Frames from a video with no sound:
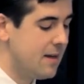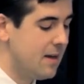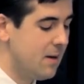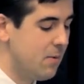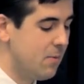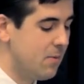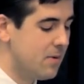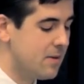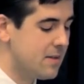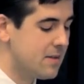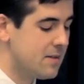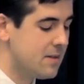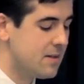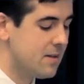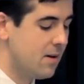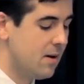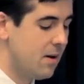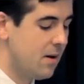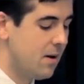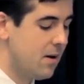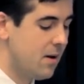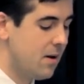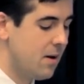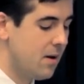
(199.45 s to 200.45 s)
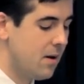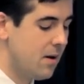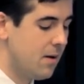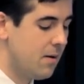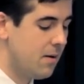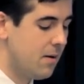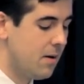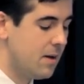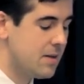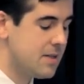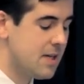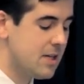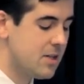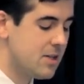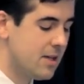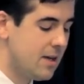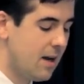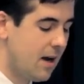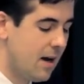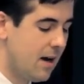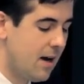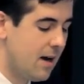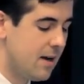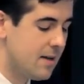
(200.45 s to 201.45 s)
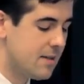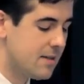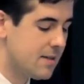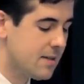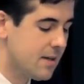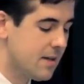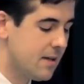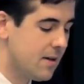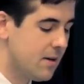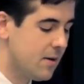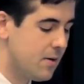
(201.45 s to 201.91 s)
it was essentially to ask,